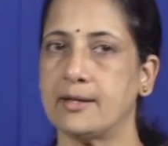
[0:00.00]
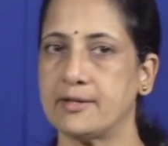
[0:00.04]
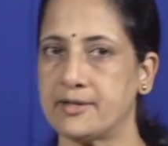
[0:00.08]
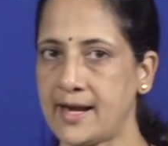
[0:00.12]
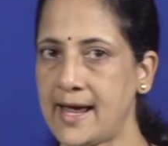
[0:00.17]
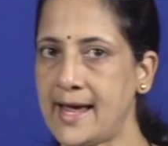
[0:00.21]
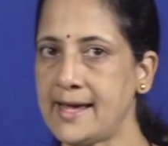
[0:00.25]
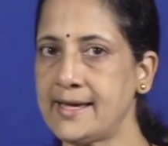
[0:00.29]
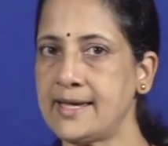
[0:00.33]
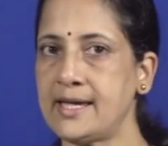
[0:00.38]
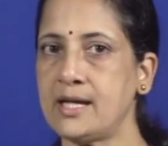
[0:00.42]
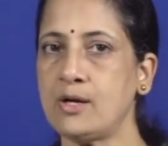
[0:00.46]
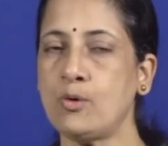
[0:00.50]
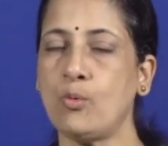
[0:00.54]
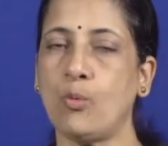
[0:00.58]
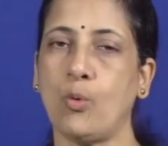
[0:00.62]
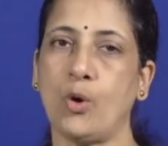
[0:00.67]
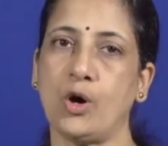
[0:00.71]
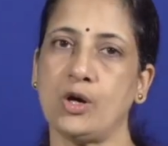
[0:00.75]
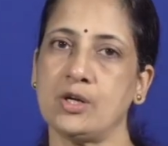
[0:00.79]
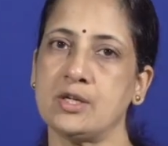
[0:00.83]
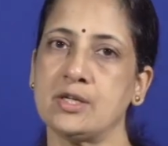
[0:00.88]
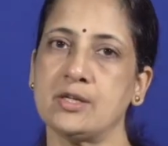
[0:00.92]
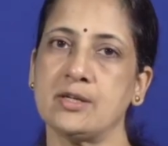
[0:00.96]
dragging
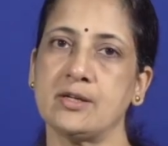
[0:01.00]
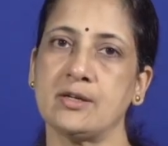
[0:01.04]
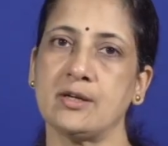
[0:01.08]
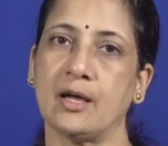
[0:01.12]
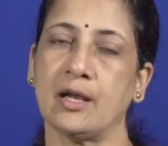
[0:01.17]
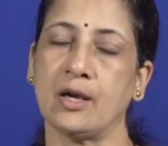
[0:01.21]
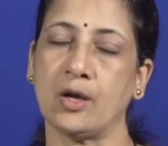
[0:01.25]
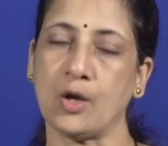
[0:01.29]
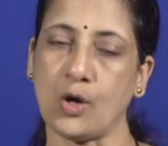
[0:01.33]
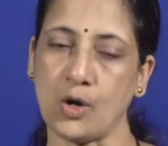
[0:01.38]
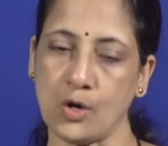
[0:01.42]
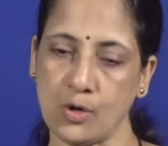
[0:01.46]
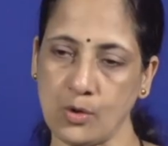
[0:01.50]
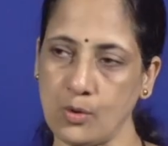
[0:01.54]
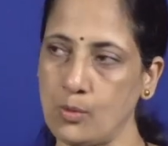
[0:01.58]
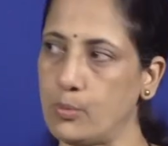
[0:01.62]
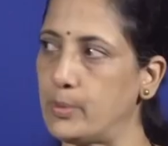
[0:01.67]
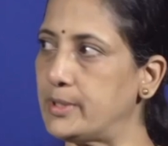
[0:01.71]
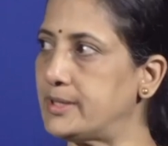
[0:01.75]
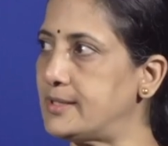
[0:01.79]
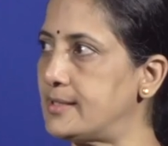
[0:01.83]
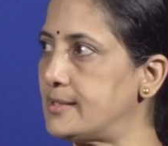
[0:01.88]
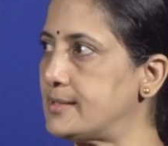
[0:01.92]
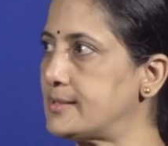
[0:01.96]
water
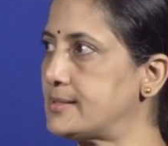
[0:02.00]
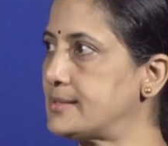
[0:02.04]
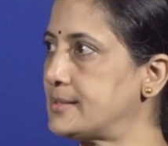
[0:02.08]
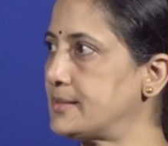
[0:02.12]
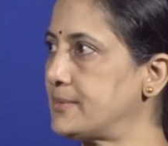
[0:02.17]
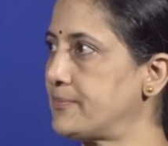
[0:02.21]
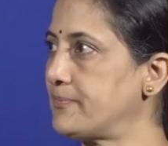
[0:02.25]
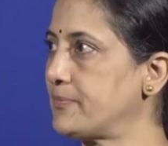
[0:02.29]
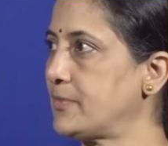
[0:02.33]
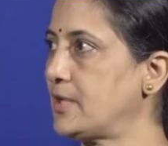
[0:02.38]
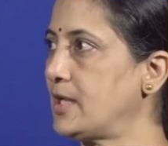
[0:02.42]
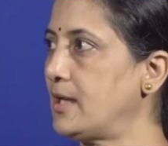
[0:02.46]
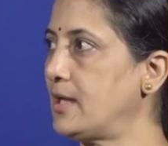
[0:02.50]
along with it.